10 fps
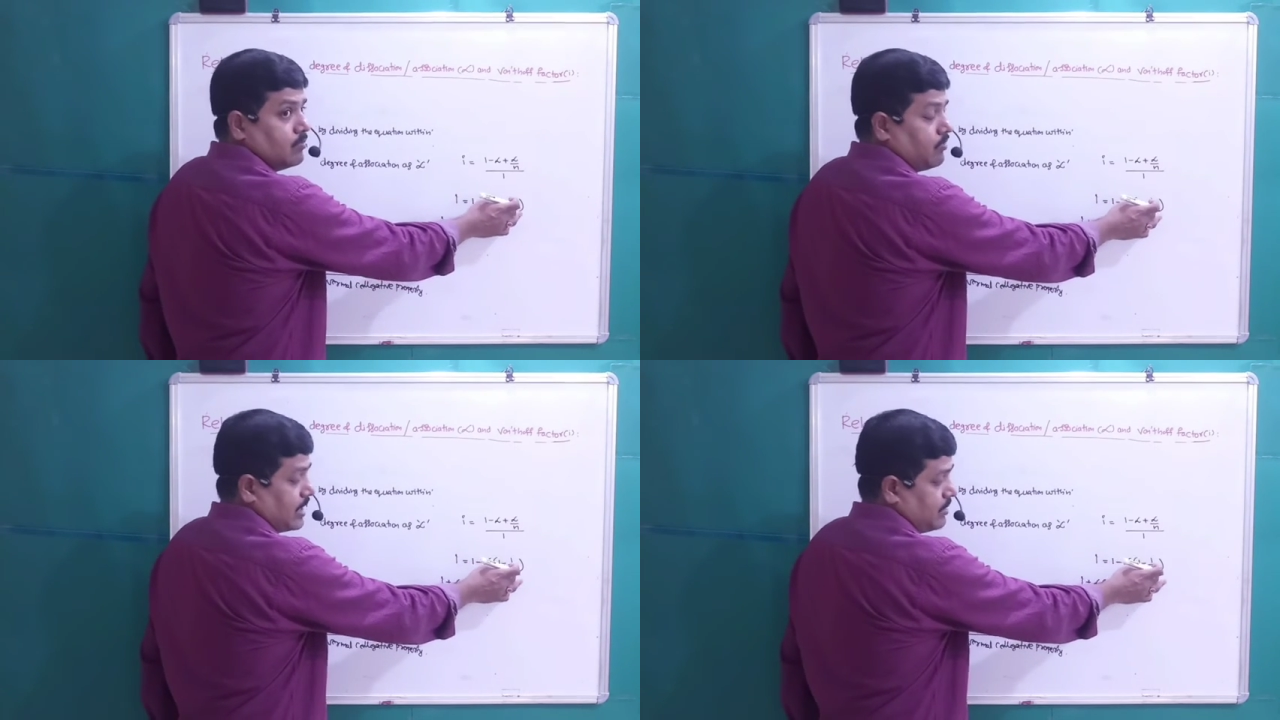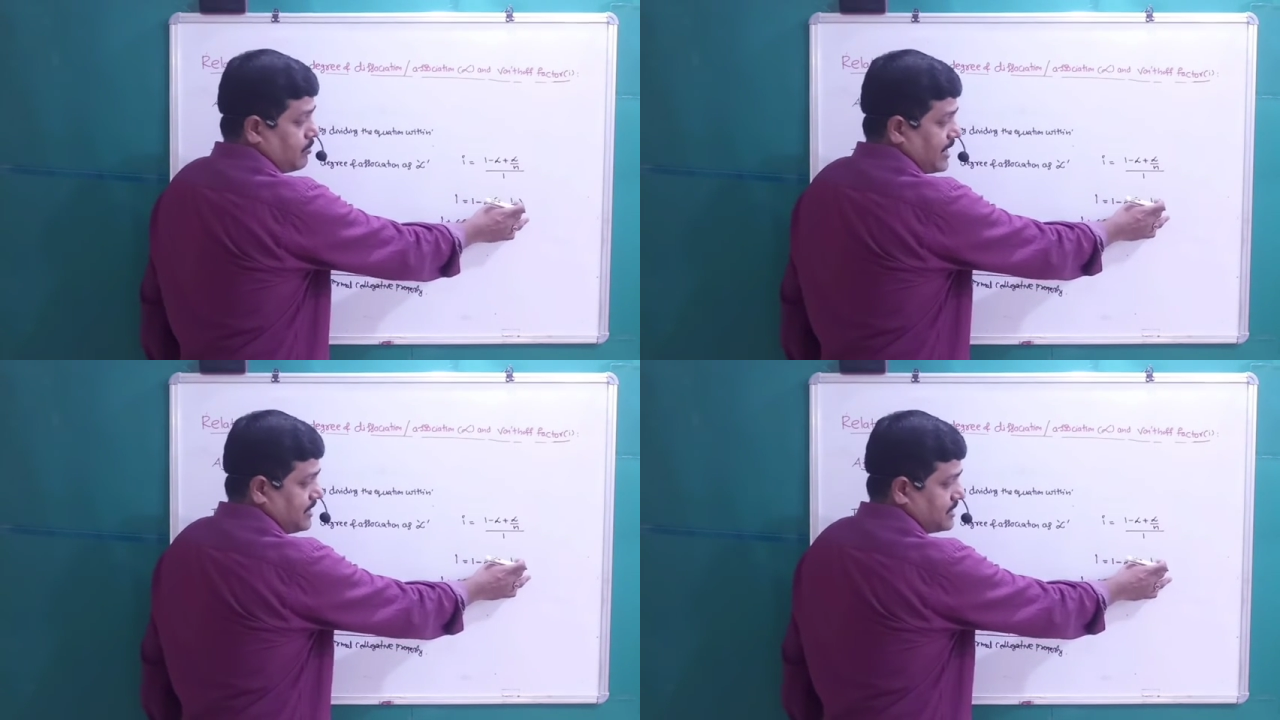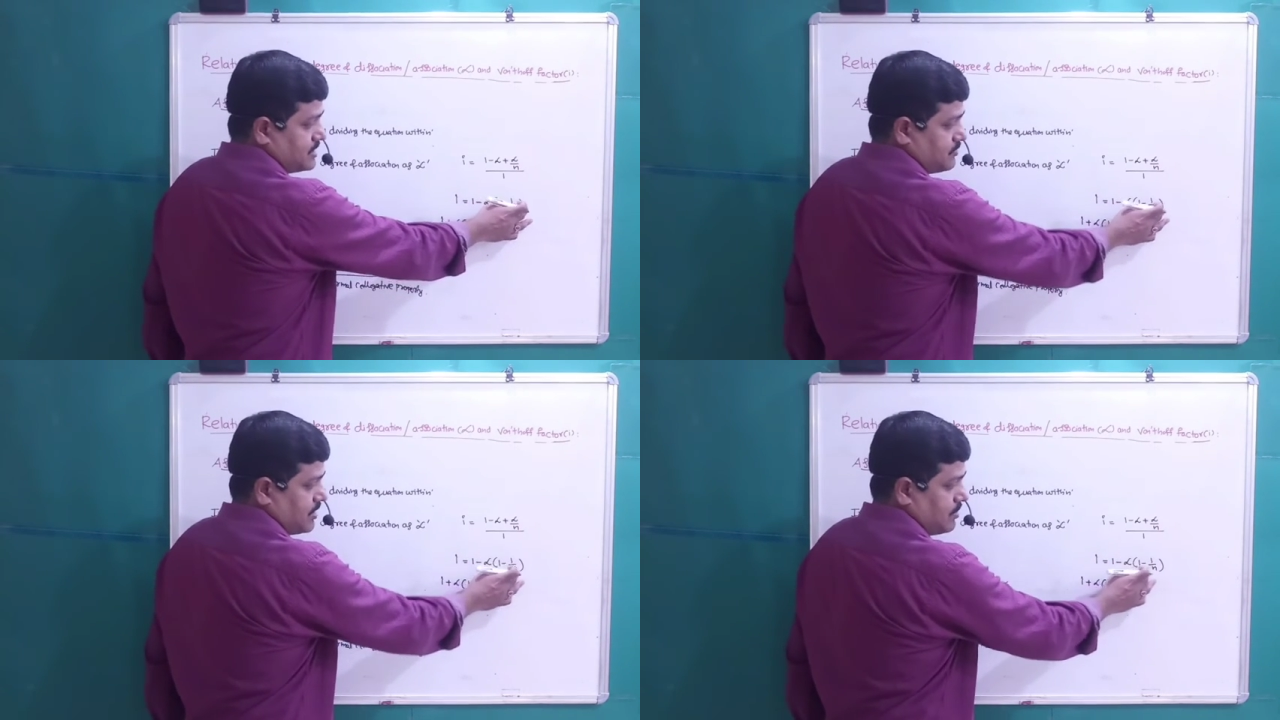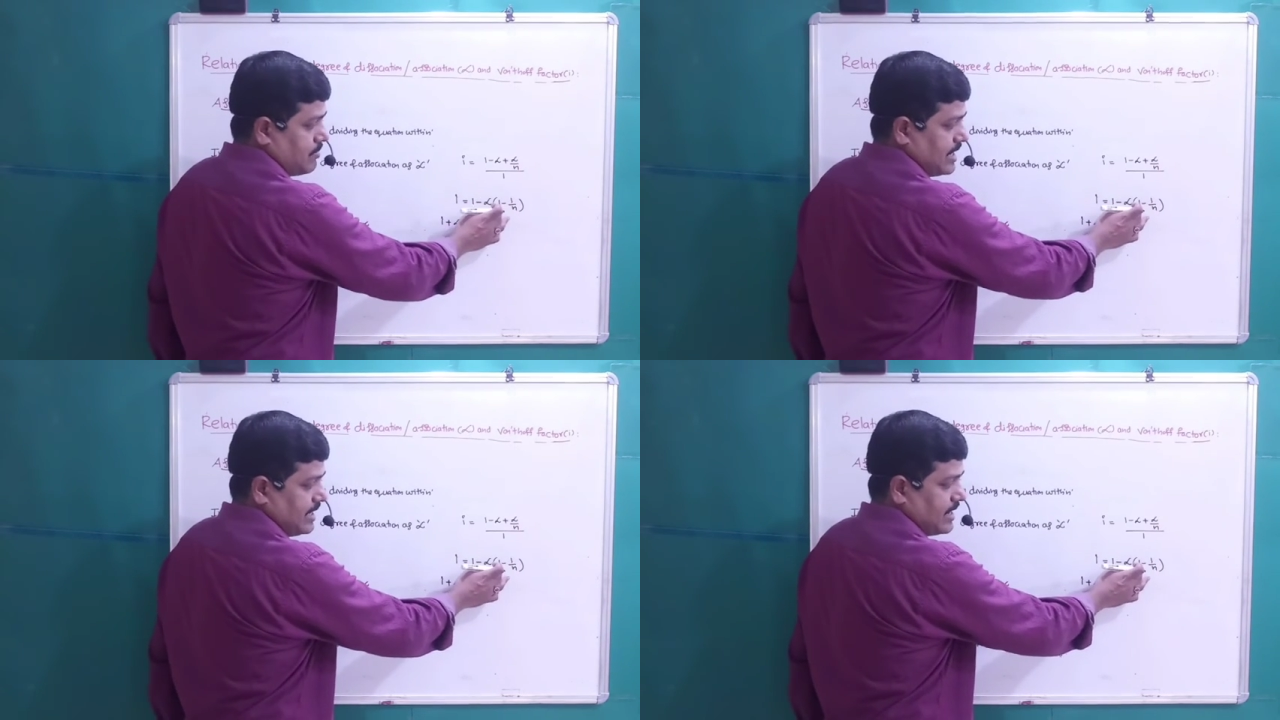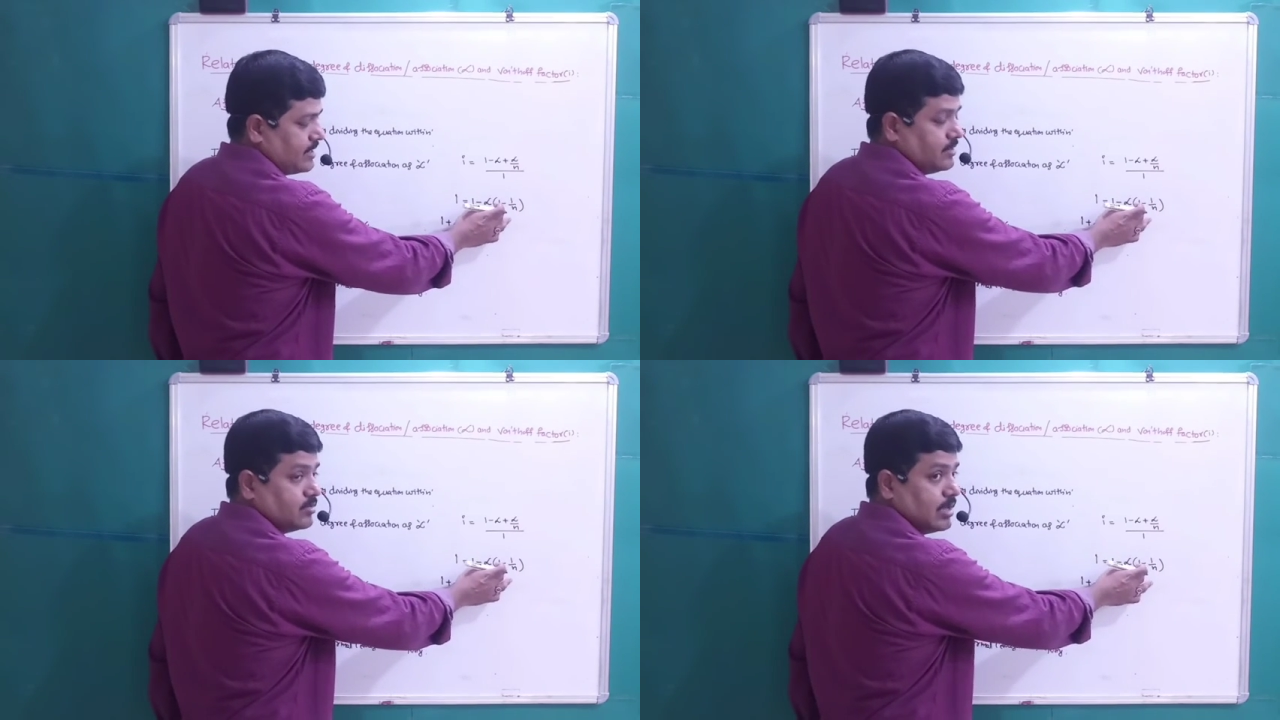1 minus 1 by
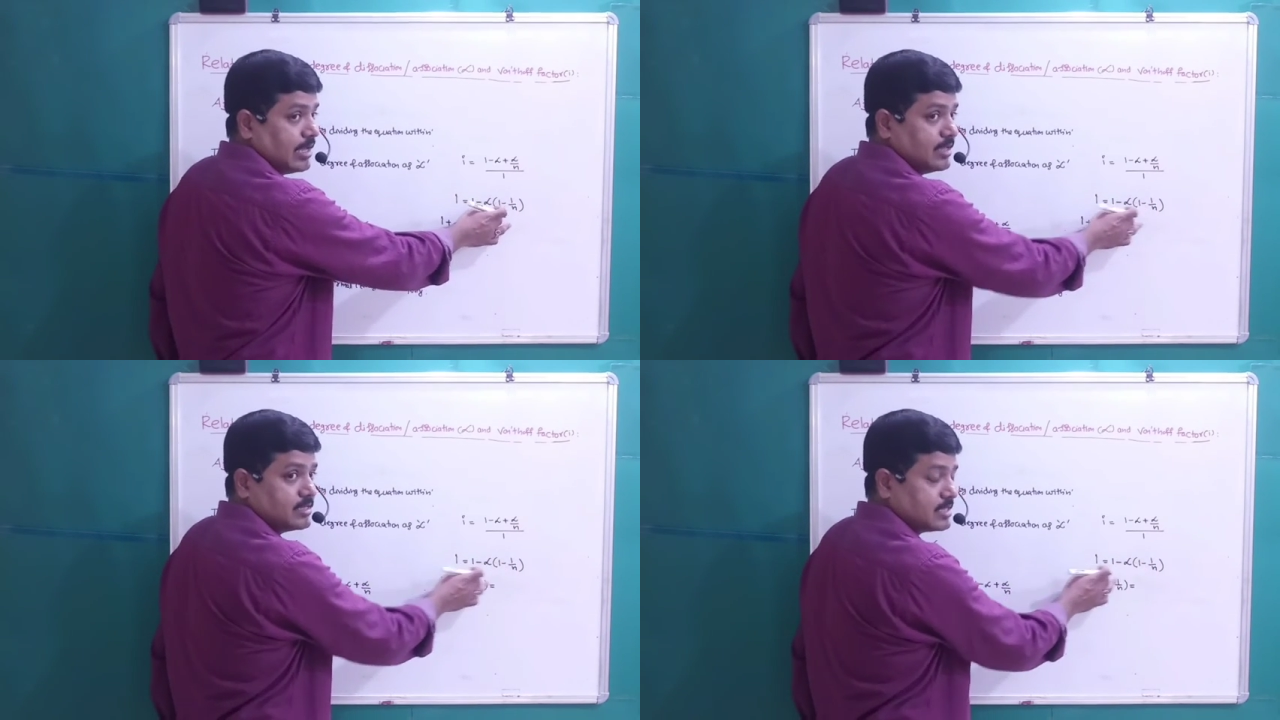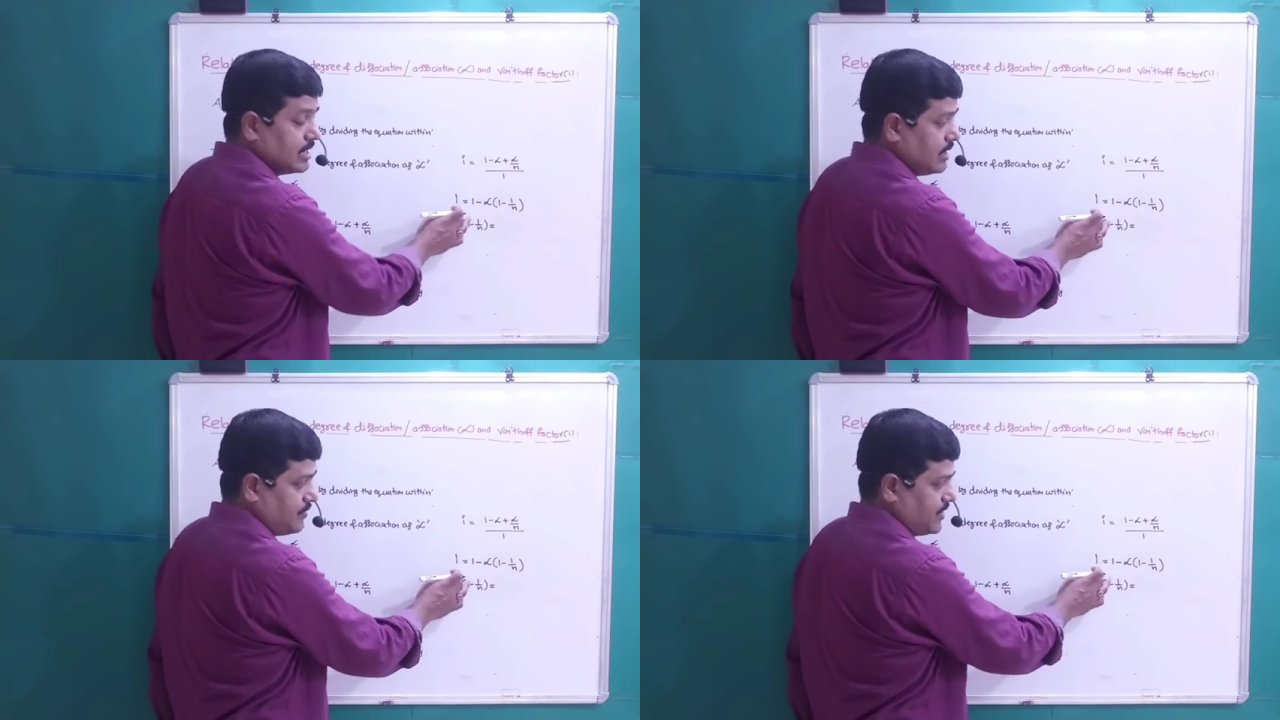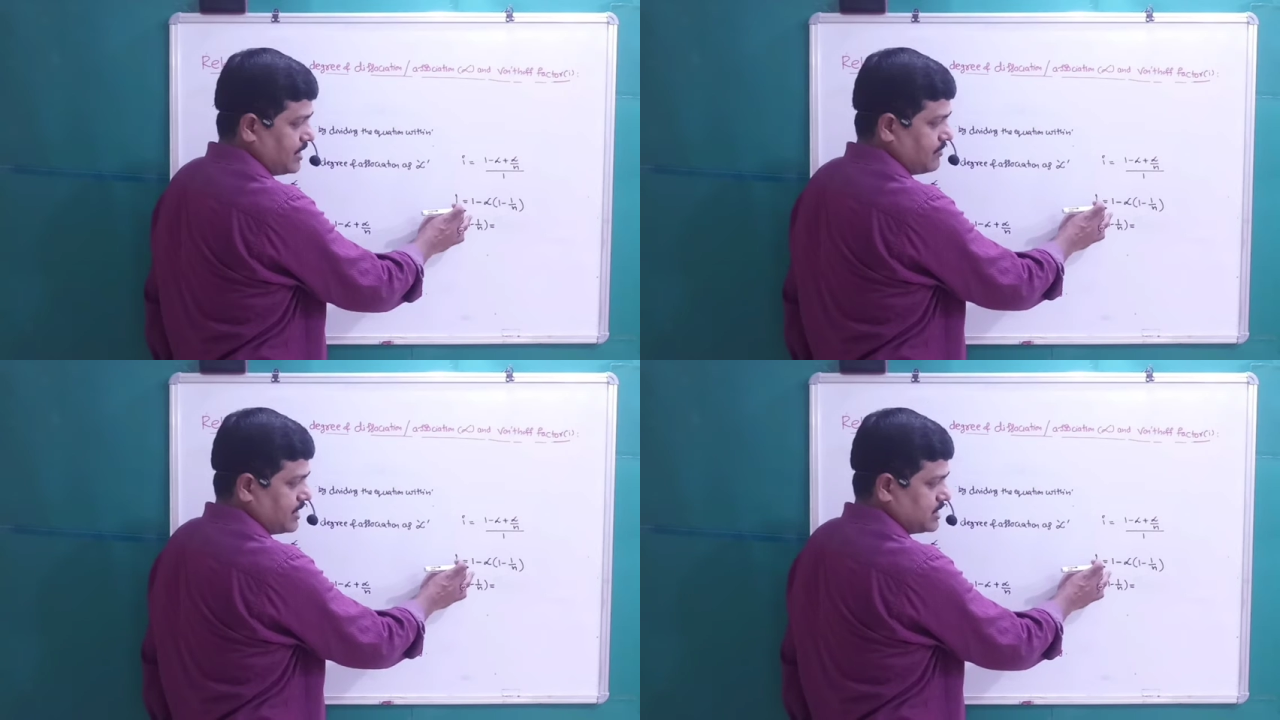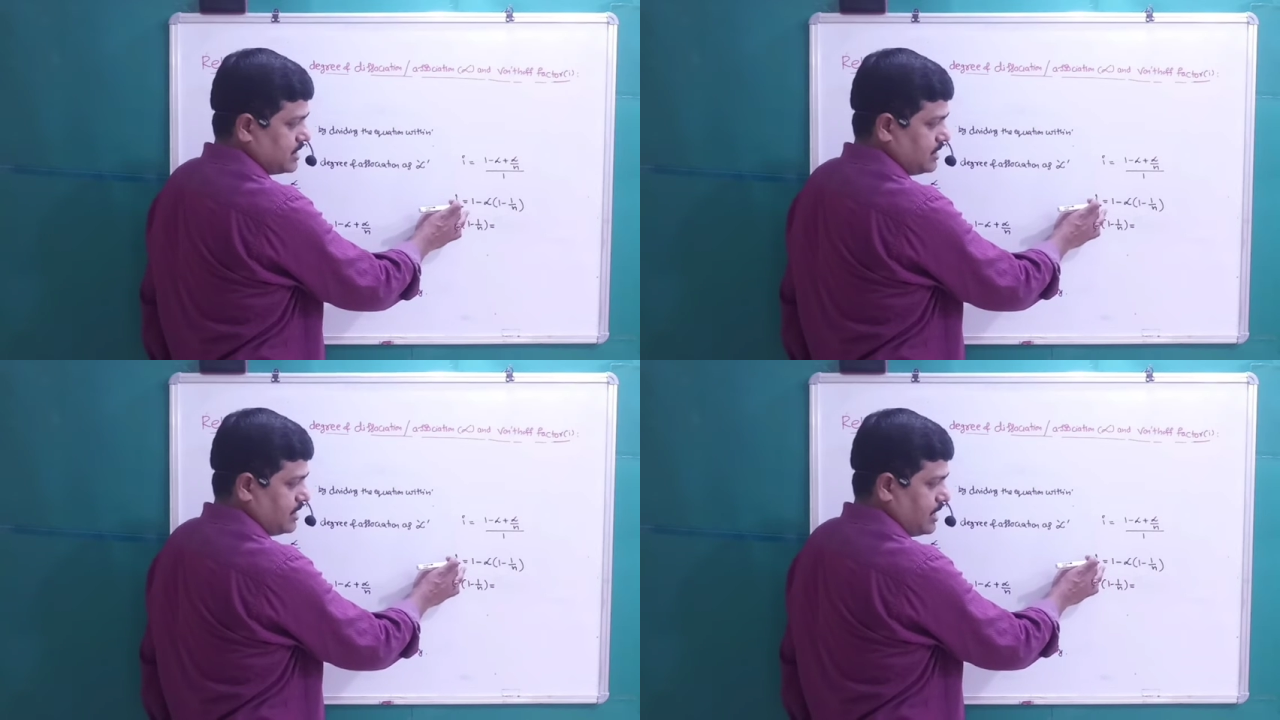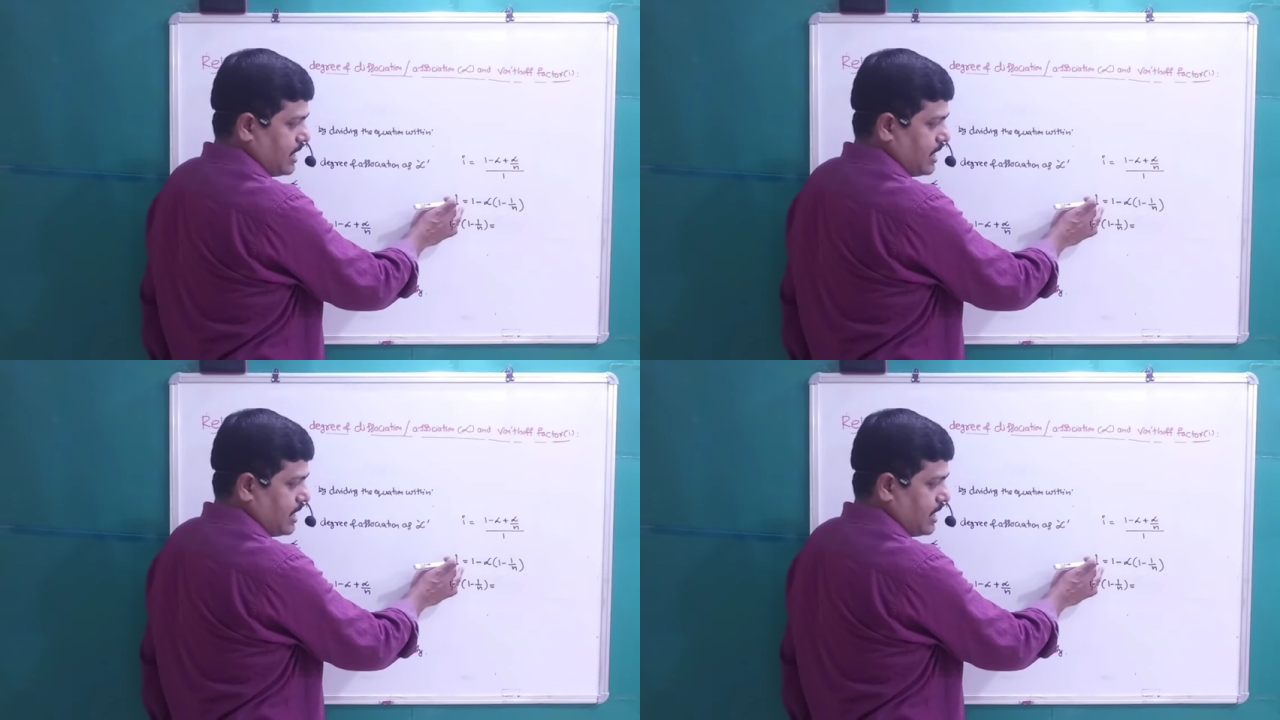n to the other side of equation,